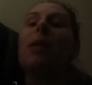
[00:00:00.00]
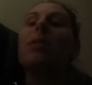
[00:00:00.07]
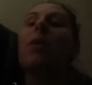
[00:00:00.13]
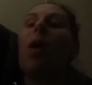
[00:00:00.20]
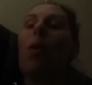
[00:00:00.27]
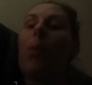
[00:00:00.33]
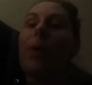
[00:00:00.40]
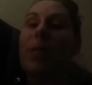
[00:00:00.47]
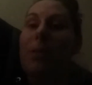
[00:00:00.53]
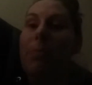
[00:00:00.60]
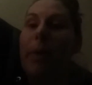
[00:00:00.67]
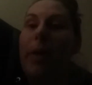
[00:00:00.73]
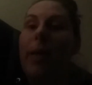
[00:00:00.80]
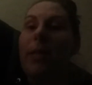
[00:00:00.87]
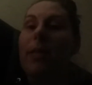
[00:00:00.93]
has always
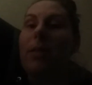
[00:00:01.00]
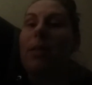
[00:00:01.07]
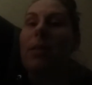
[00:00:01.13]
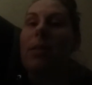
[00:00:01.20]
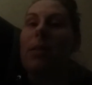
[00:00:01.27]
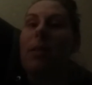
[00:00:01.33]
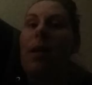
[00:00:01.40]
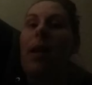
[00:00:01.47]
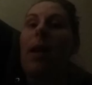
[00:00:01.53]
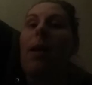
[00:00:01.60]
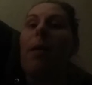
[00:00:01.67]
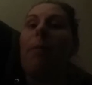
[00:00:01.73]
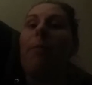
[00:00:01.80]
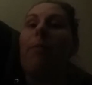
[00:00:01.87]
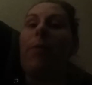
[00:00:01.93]
been
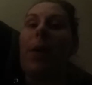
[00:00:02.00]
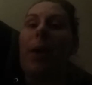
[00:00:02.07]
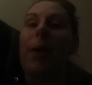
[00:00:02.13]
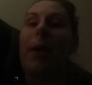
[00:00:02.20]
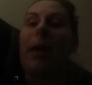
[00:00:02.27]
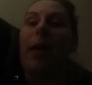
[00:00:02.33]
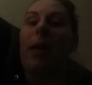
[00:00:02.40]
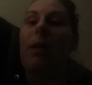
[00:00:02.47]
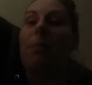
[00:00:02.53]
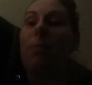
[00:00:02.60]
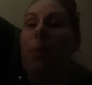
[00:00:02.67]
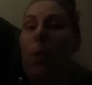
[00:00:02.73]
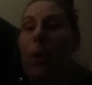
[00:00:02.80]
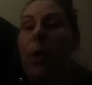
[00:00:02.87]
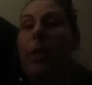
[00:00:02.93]
a very
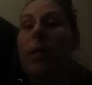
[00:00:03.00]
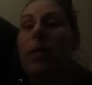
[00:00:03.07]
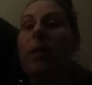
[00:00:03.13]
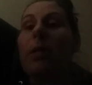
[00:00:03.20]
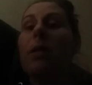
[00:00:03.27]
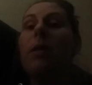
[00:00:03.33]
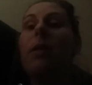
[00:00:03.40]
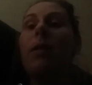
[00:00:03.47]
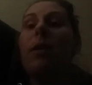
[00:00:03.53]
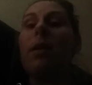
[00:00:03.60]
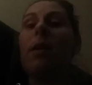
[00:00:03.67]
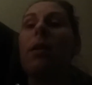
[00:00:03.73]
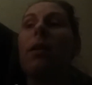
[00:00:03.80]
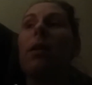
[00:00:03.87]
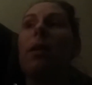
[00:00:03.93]
important,
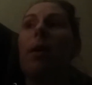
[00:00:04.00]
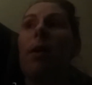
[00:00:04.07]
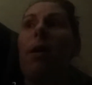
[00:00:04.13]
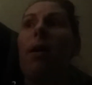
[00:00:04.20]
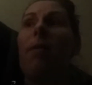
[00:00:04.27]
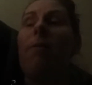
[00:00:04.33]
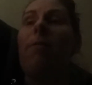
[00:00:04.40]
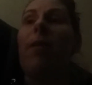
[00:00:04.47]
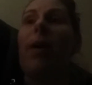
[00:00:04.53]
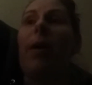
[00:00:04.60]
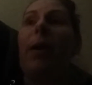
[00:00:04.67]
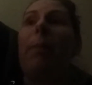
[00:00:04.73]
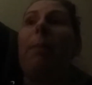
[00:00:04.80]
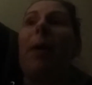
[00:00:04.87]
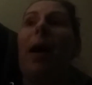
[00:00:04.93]

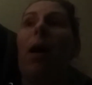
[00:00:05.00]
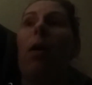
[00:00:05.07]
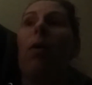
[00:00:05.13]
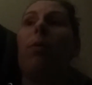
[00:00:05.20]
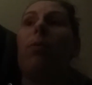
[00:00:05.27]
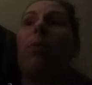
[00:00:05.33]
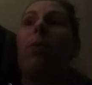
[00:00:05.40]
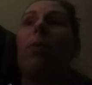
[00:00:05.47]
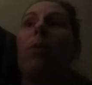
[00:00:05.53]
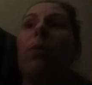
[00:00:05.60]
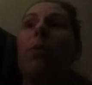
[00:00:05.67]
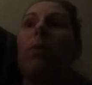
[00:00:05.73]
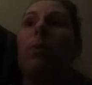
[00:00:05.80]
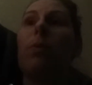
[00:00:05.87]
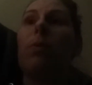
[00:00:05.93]
very powerful